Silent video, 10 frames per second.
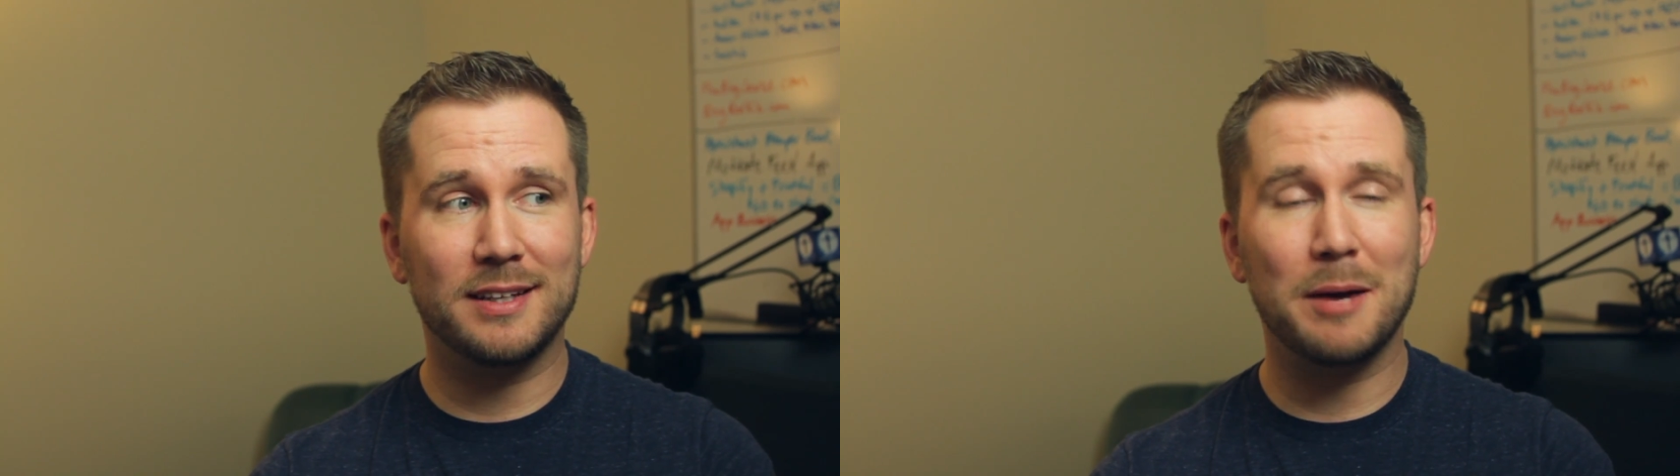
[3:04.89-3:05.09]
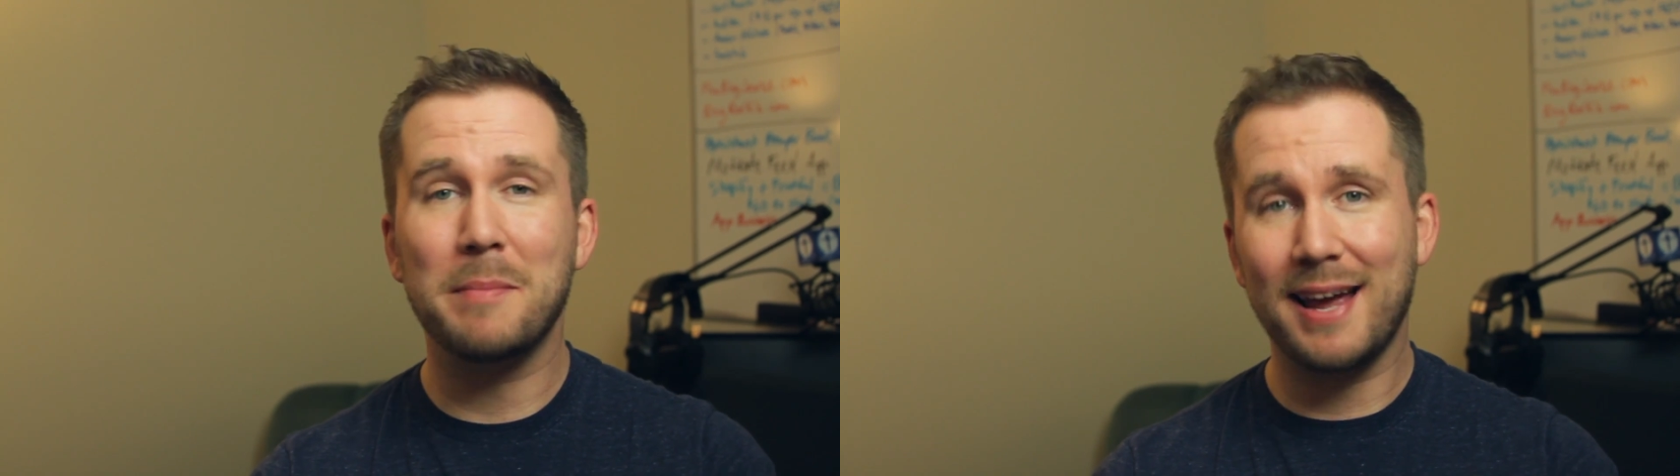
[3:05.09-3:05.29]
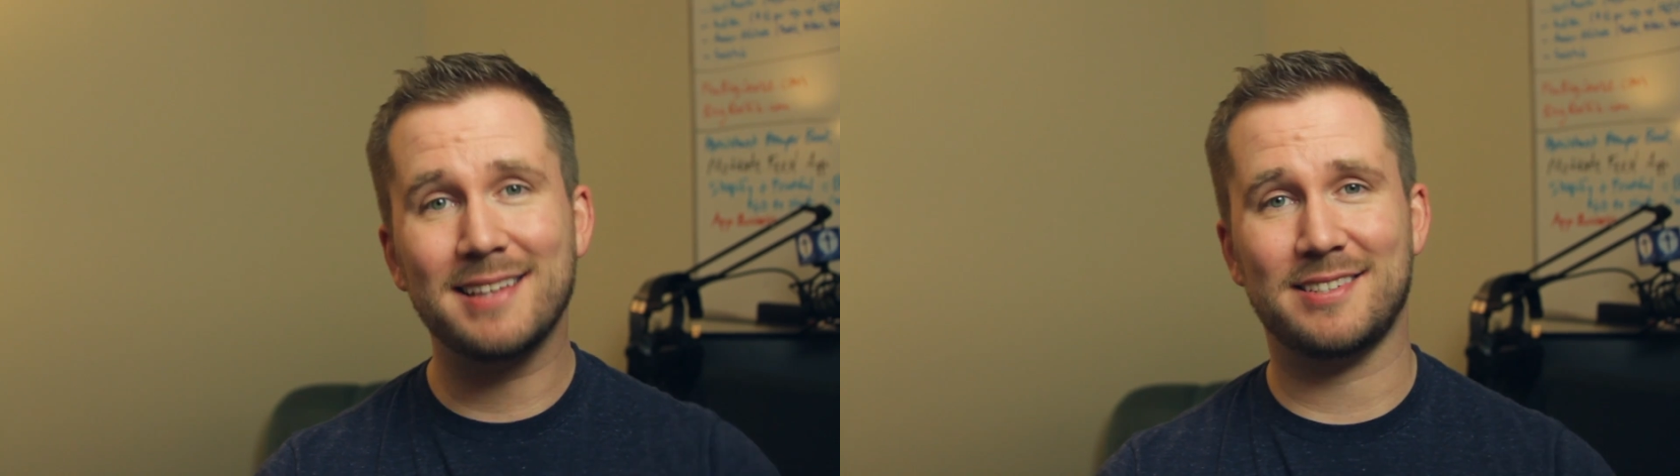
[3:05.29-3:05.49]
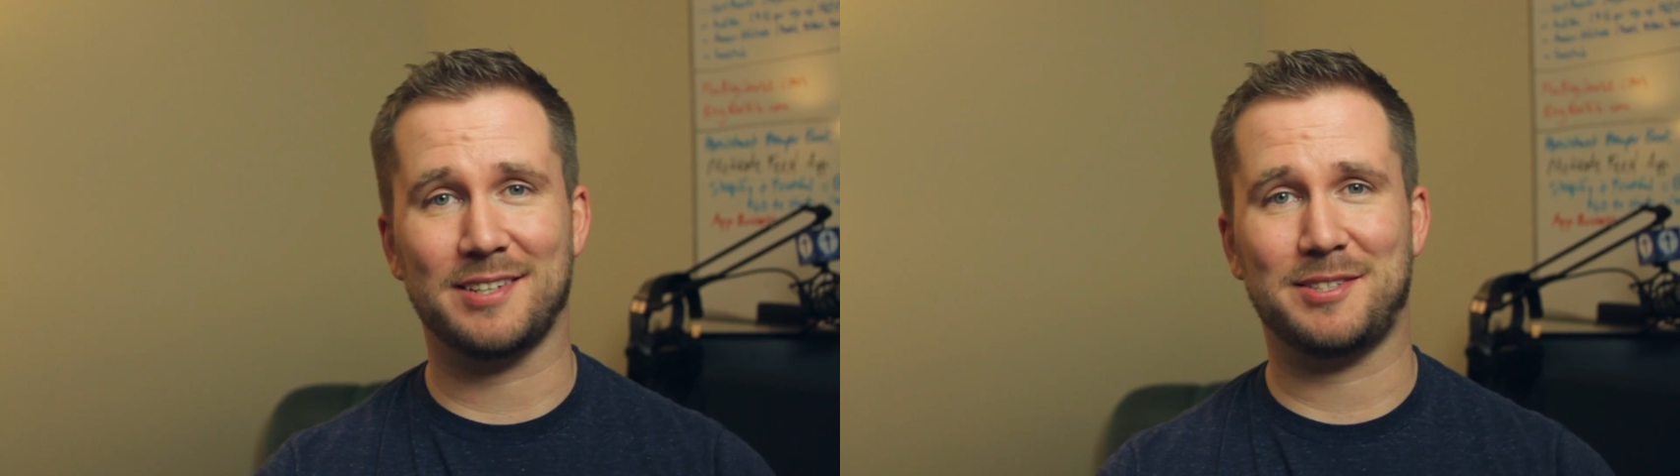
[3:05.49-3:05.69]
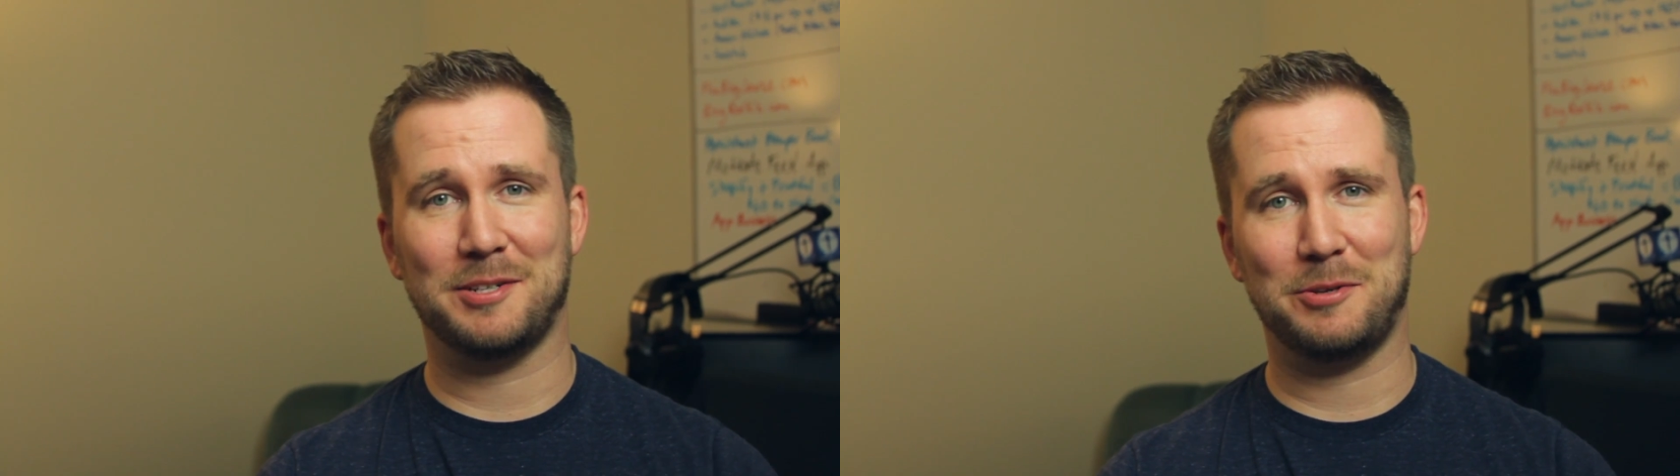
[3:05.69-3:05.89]
commands
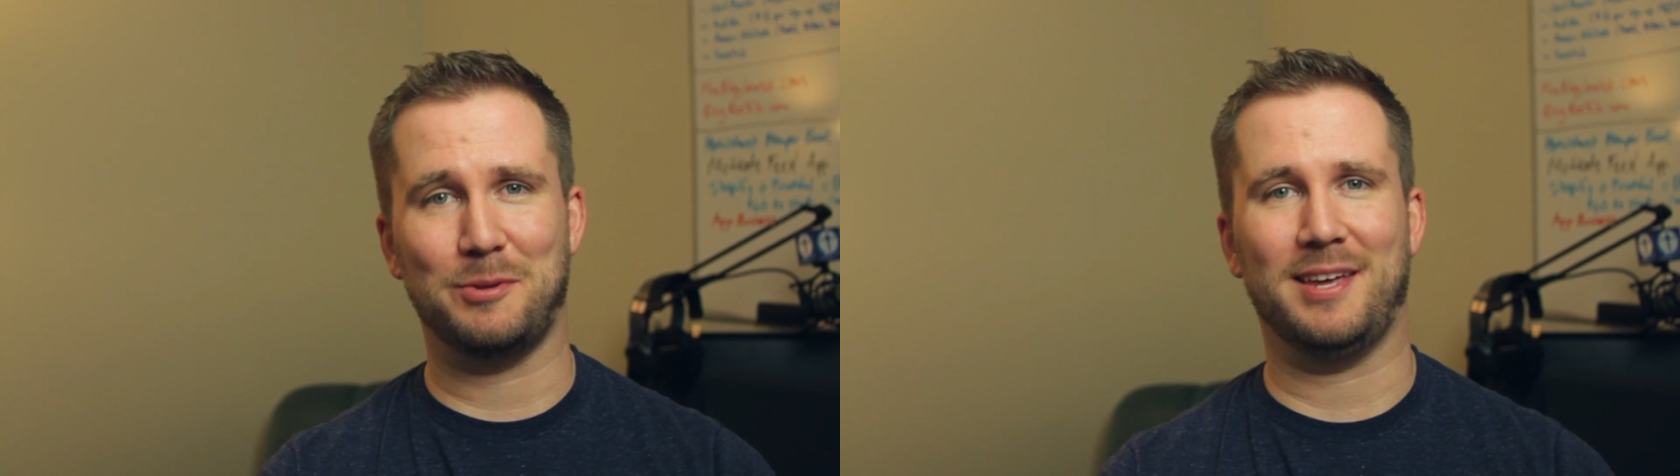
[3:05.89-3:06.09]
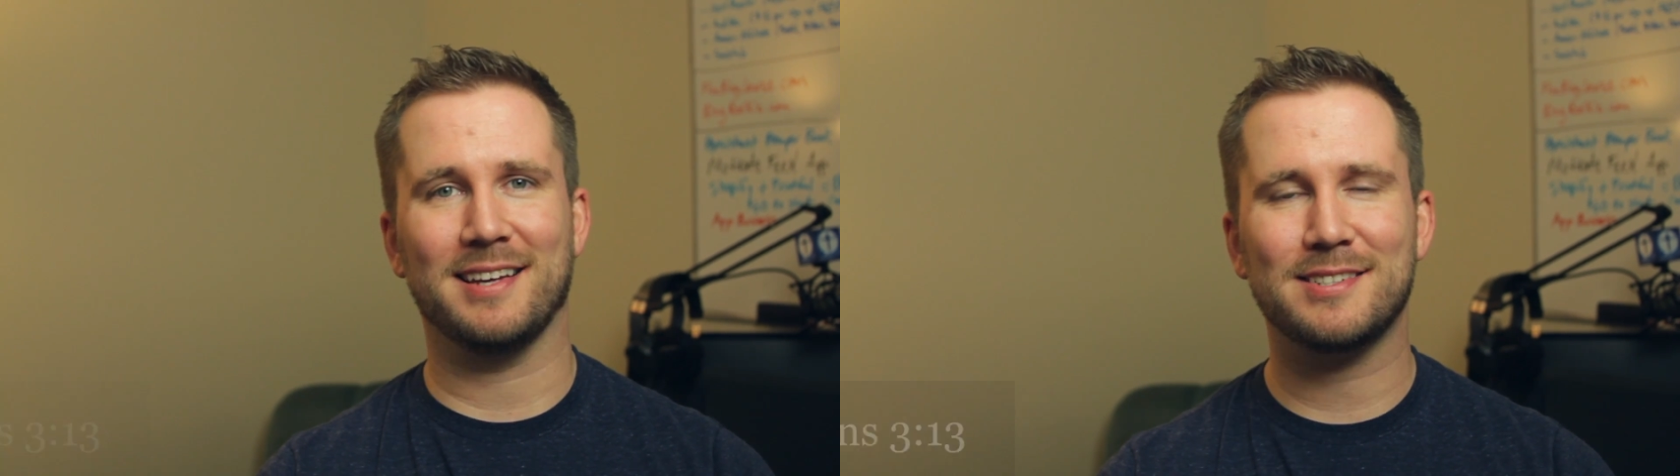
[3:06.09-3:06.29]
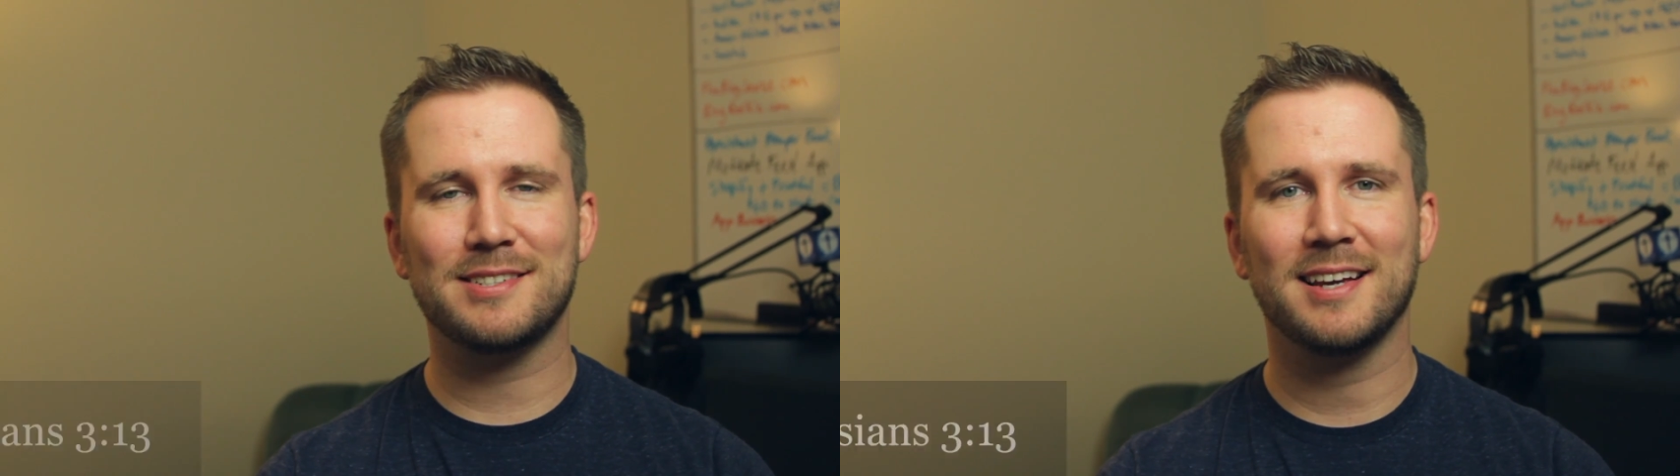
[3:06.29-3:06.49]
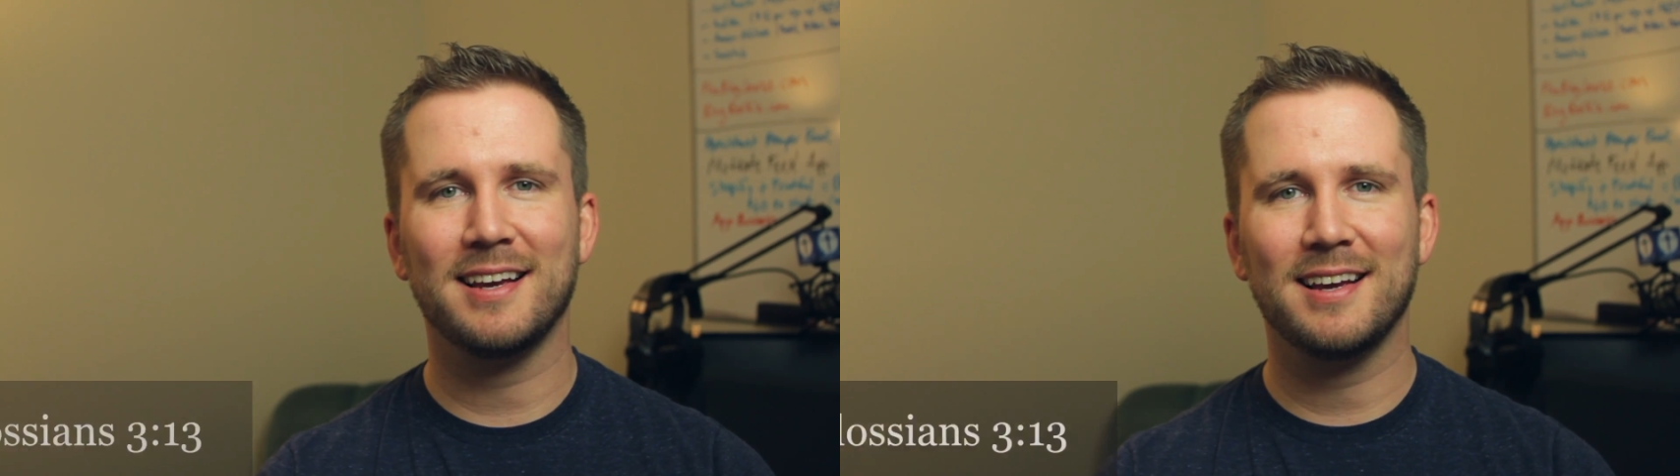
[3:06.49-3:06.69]
us to do this